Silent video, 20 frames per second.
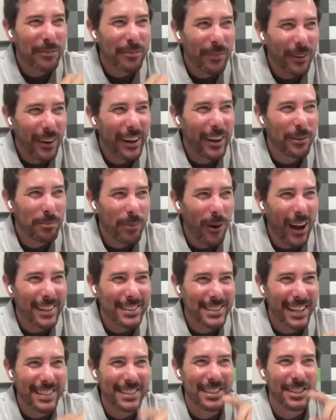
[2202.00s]
good, good
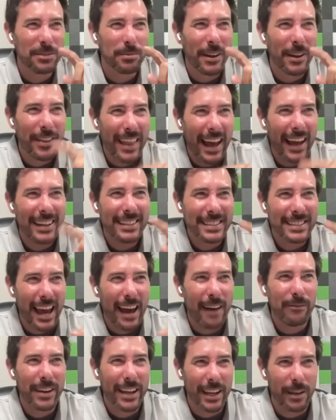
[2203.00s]
processes, but that is
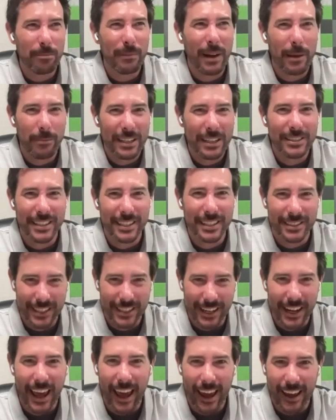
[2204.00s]
happening in my business
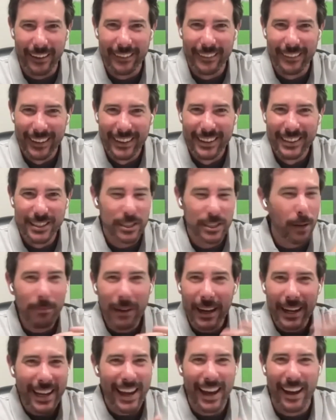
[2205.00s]
today. Huh.
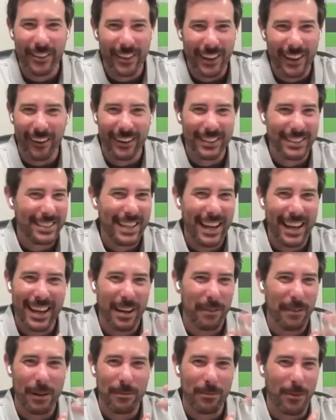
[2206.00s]
Somebody out there is
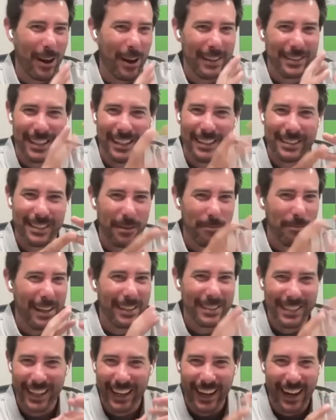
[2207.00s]
taking my process and
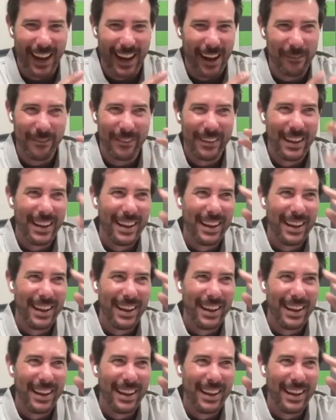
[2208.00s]
messing it up.